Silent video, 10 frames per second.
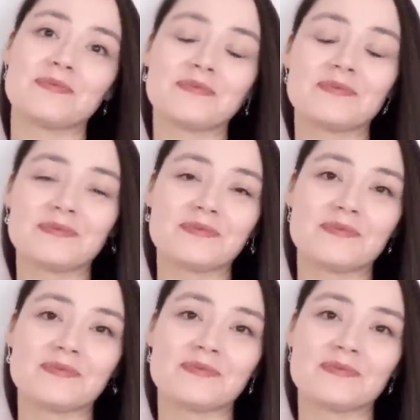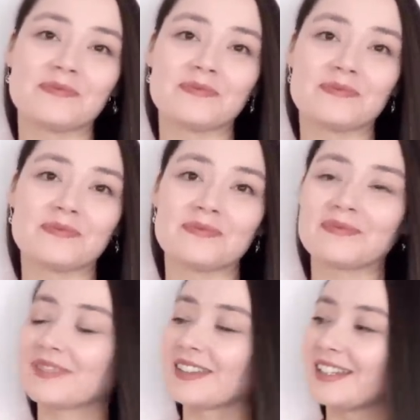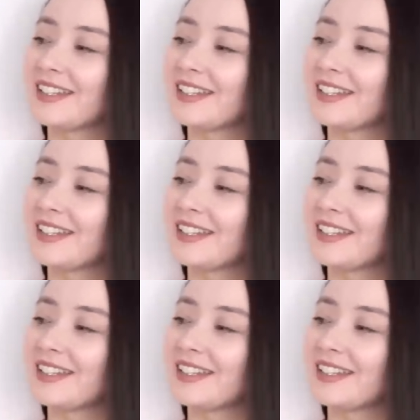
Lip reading: (no one is talking)